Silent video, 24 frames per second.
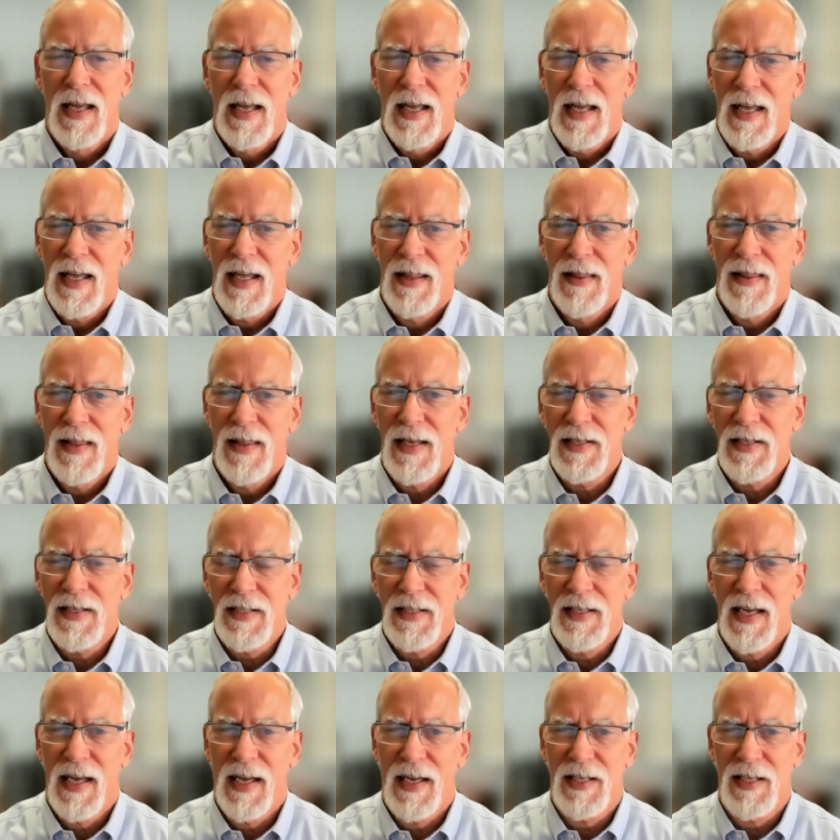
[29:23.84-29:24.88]
In
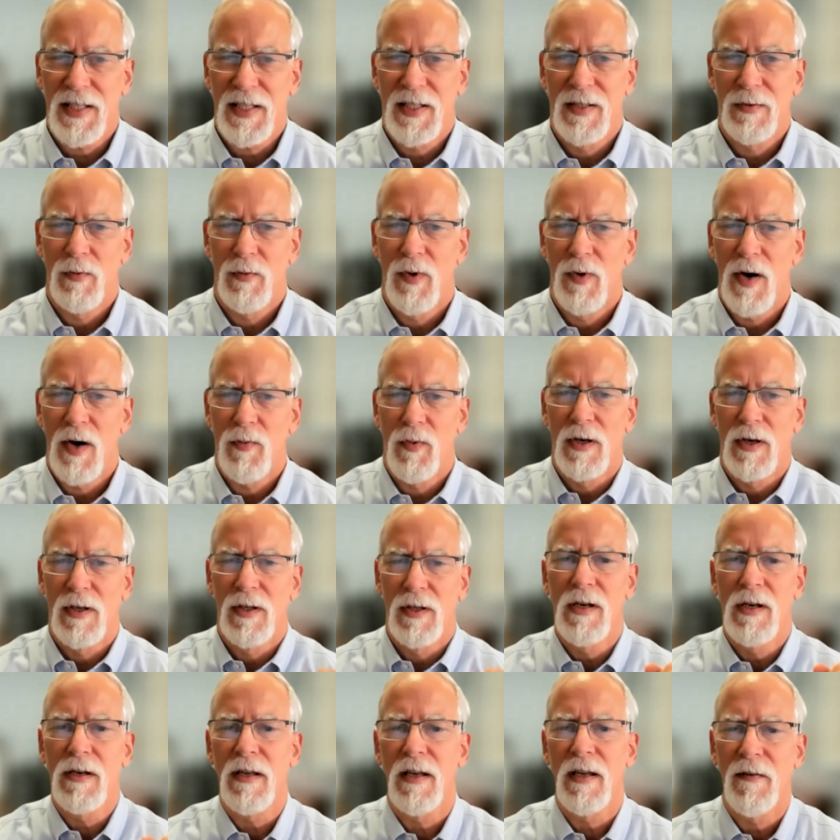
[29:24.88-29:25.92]
this test, what we're
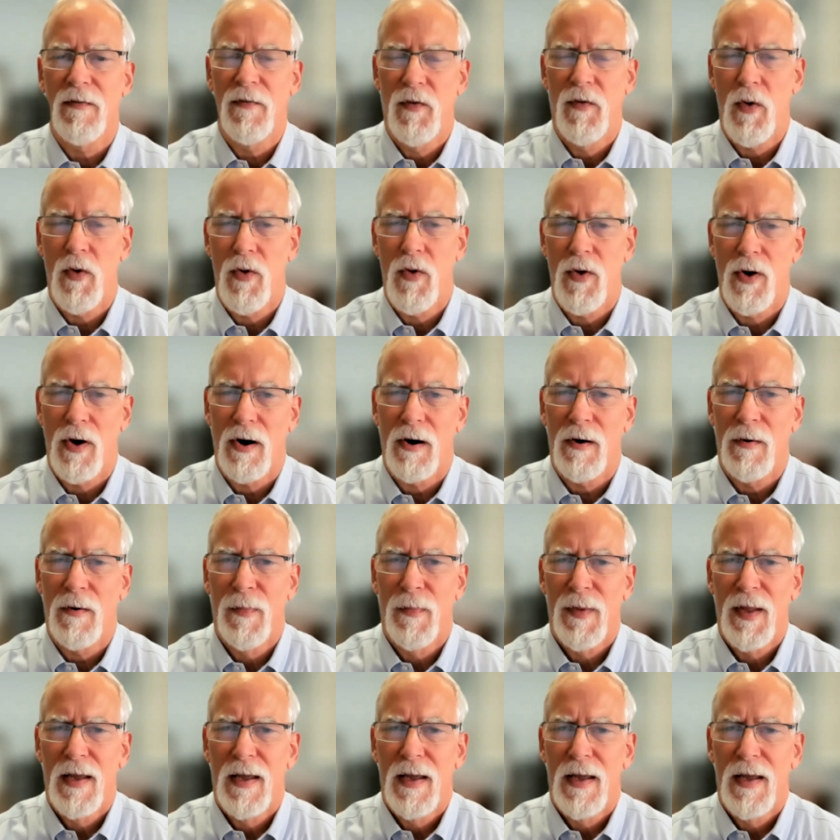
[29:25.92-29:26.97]
looking for
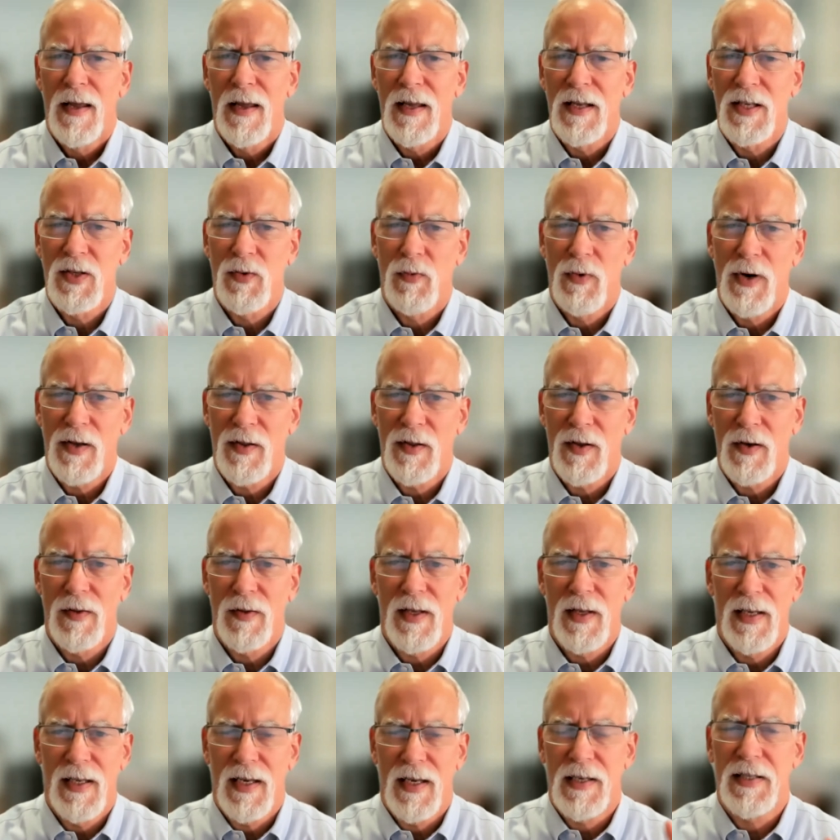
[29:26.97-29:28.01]
is whether
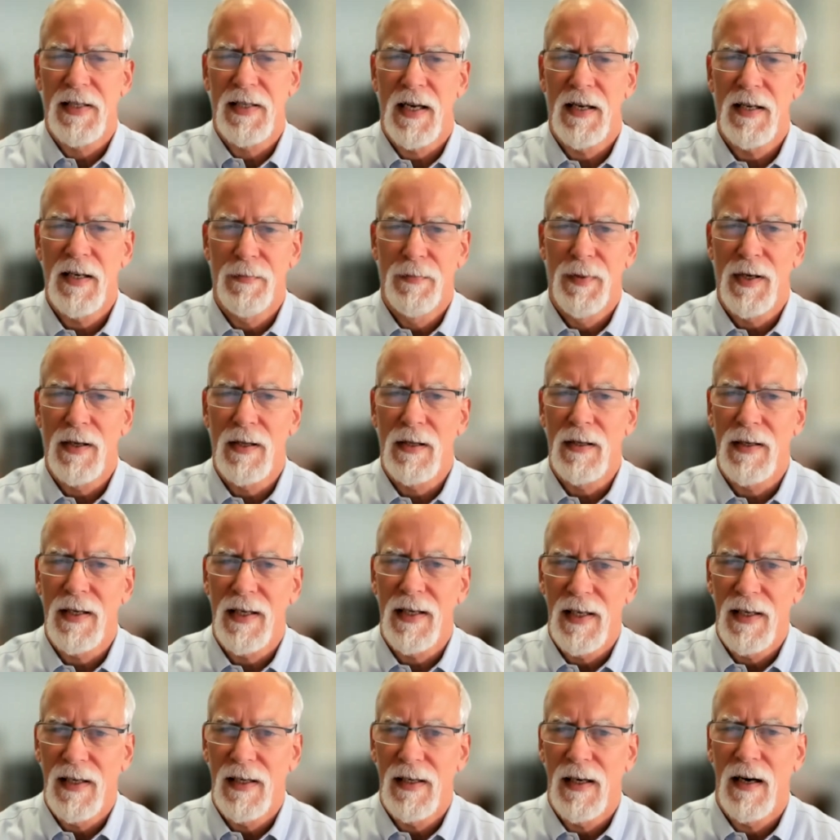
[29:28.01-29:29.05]
the
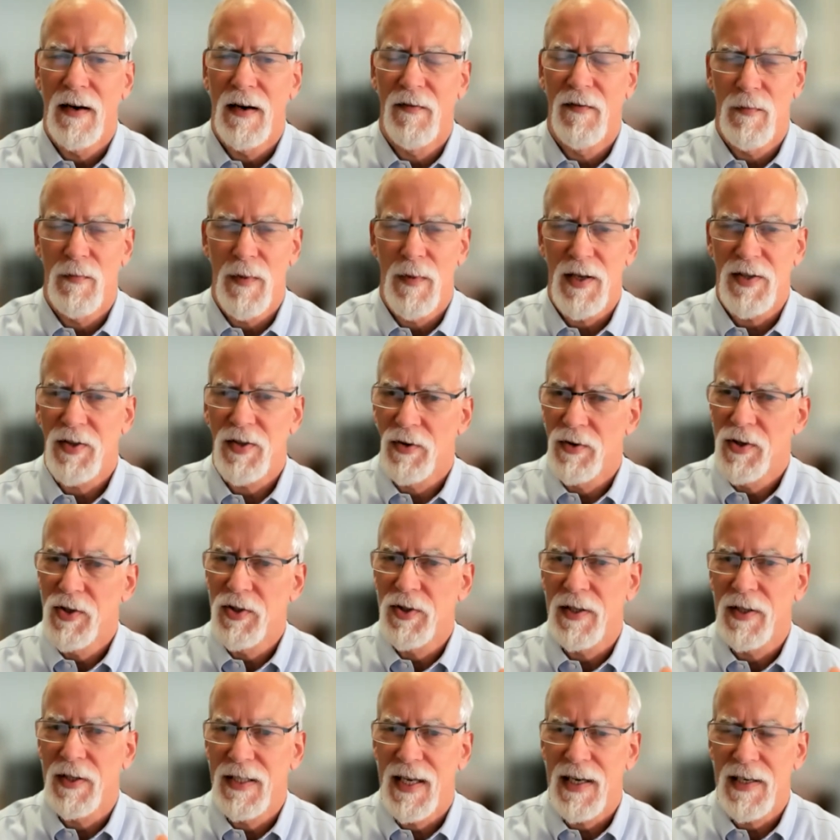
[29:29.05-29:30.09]
excitability of a muscle,
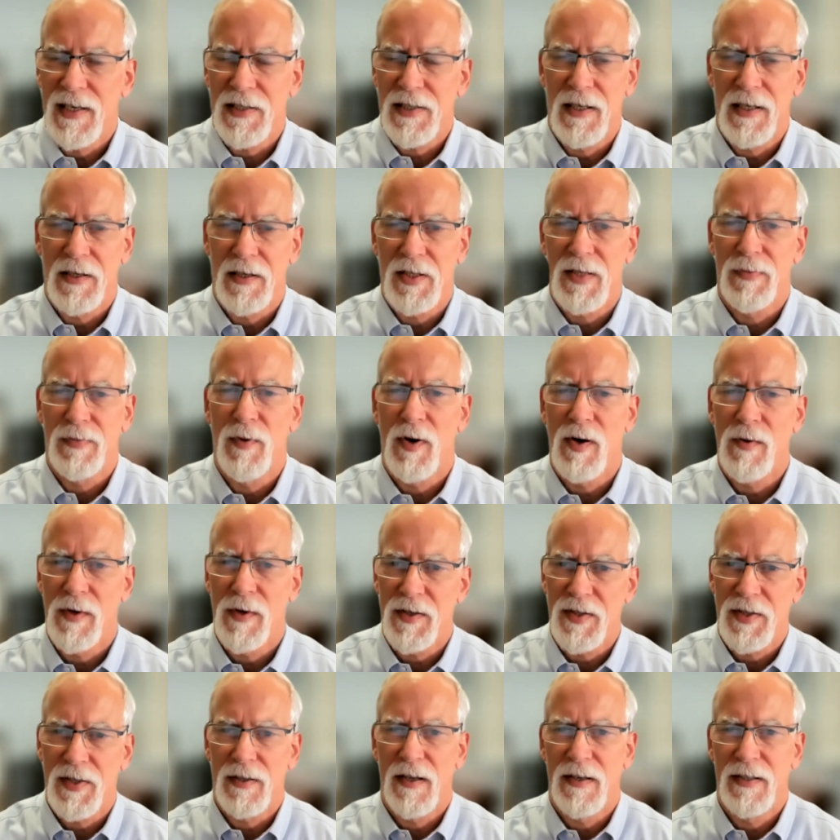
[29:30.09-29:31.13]
usually testing a small
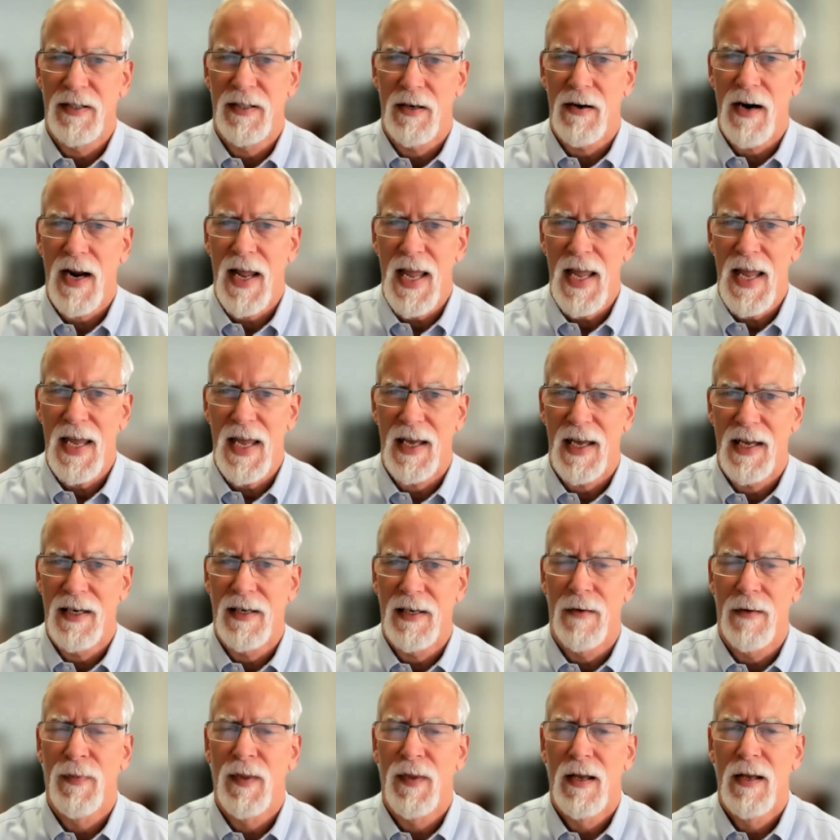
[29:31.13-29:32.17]
muscle in your hand,
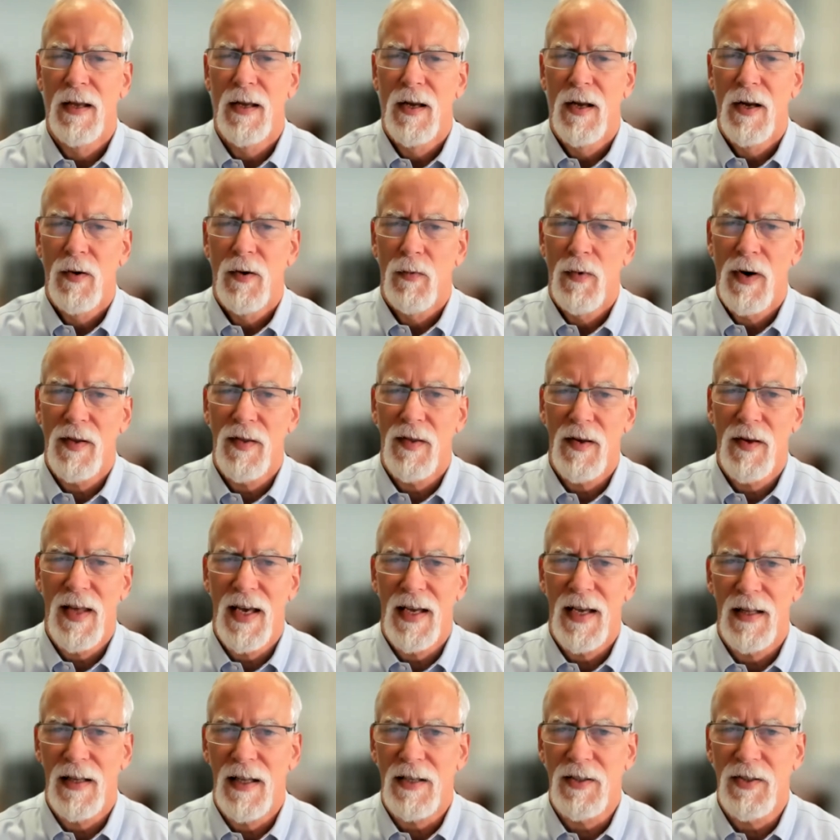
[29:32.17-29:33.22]
whether
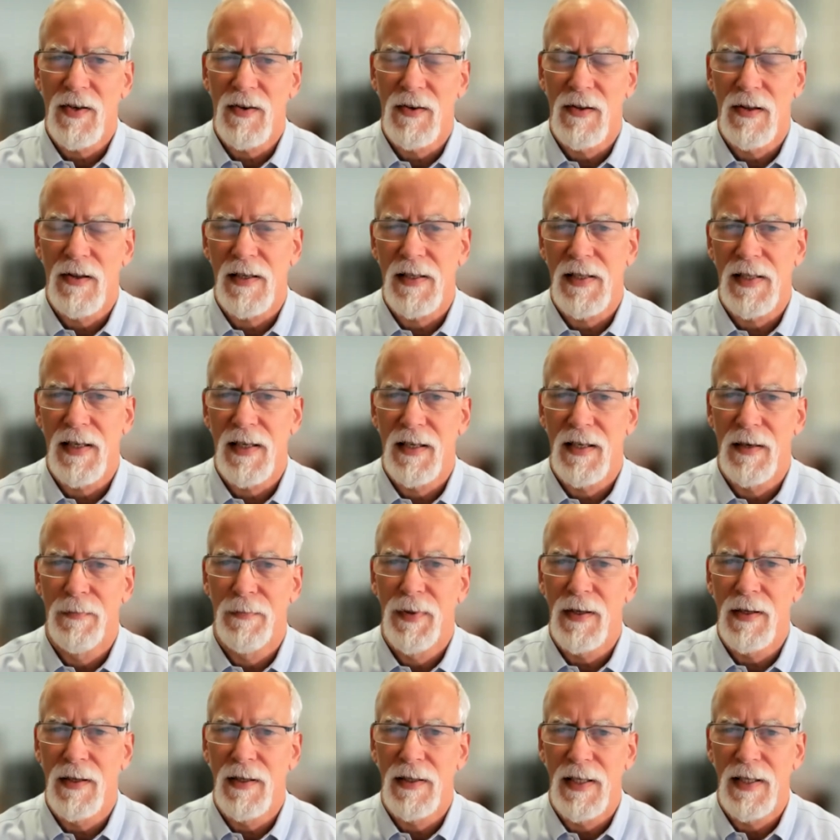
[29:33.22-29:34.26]
that electrical
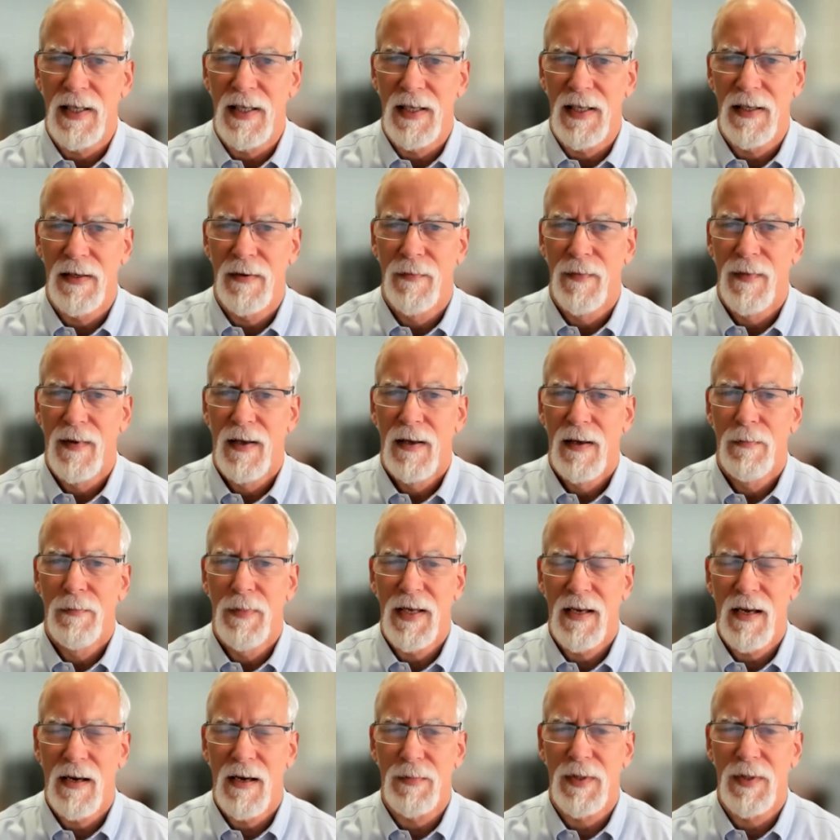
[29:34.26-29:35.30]
excitability
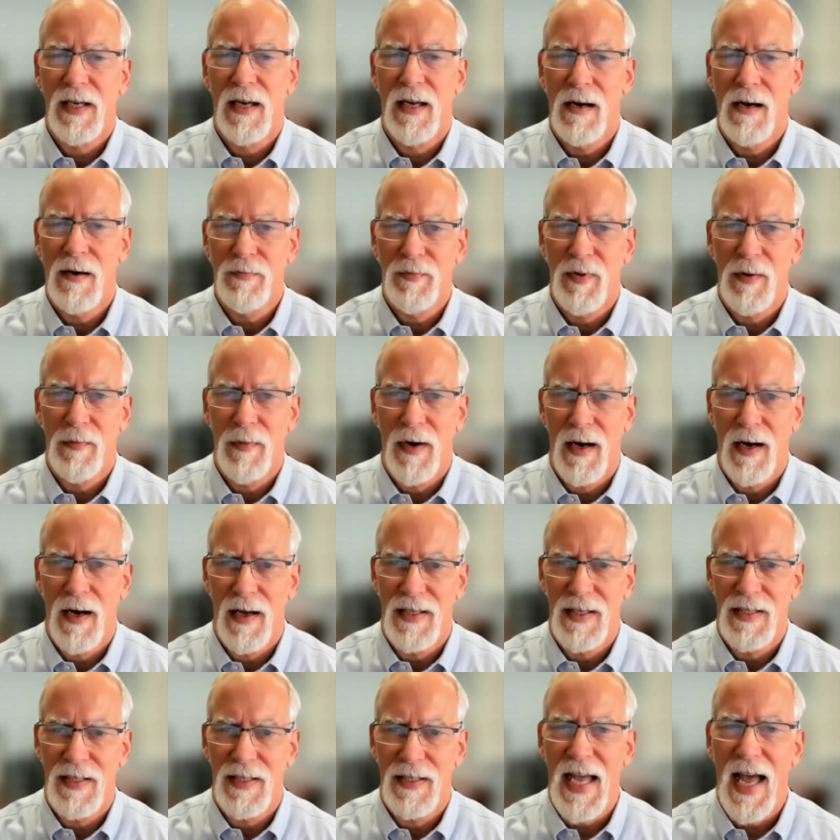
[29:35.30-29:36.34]
becomes
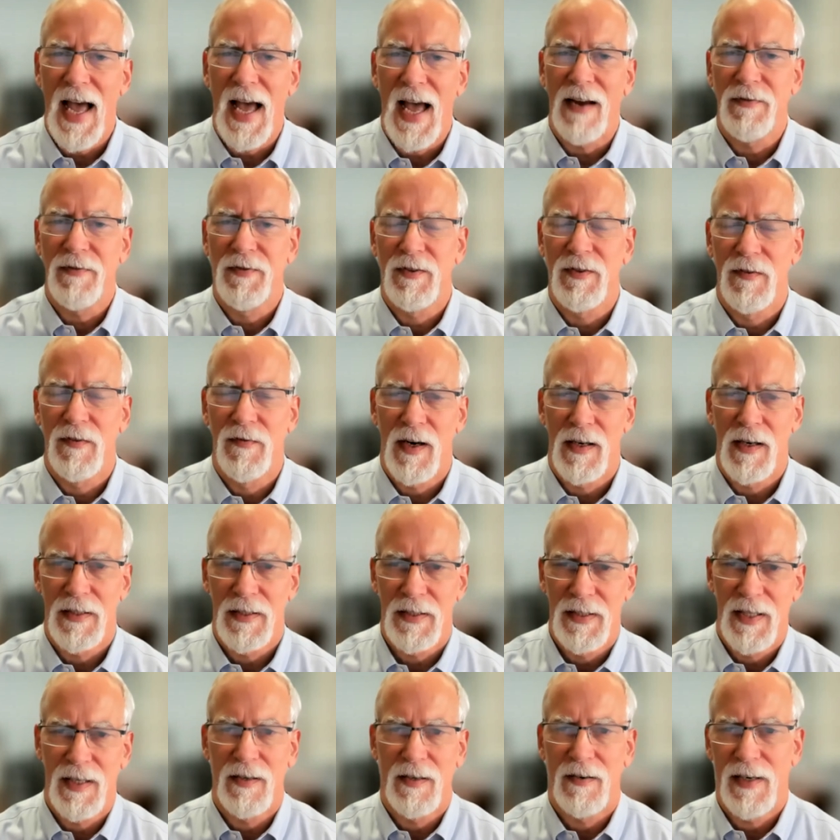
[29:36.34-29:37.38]
compromised after
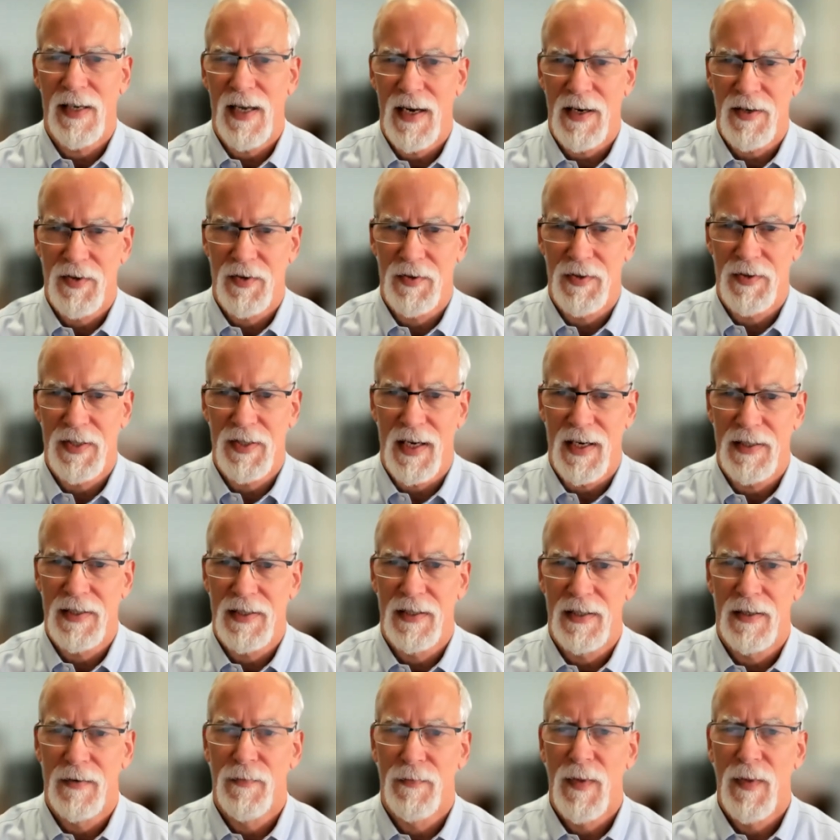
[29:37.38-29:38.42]
voluntary
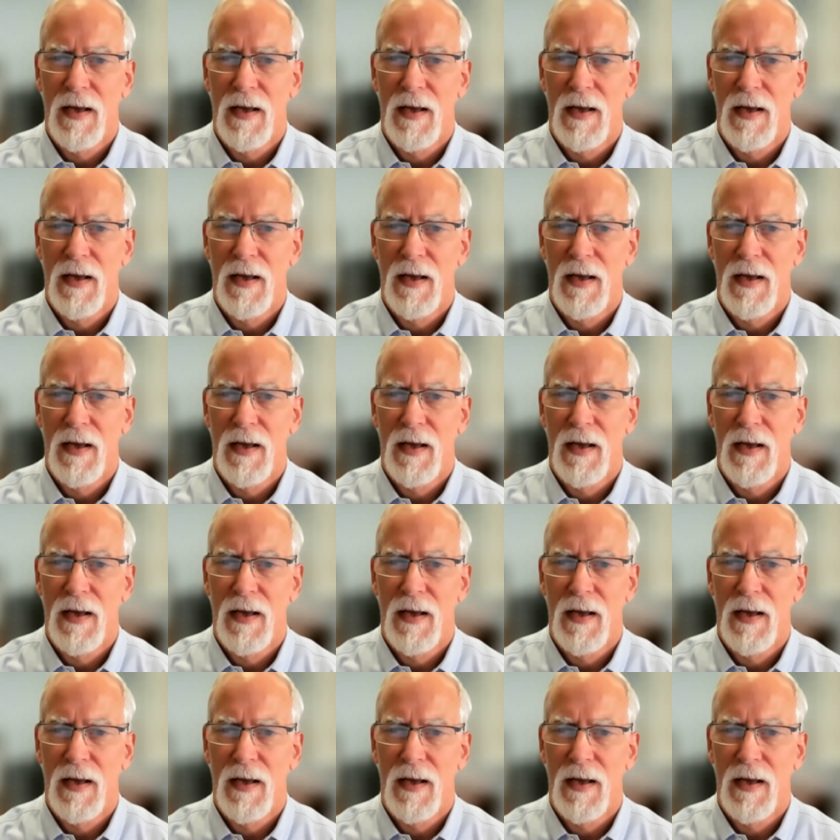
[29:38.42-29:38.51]
exercise.